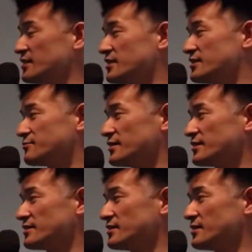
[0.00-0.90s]
is
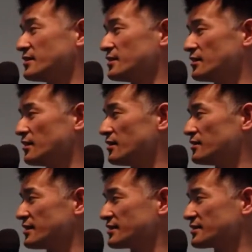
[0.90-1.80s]
run,
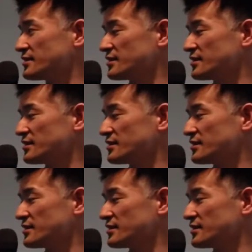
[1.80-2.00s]
it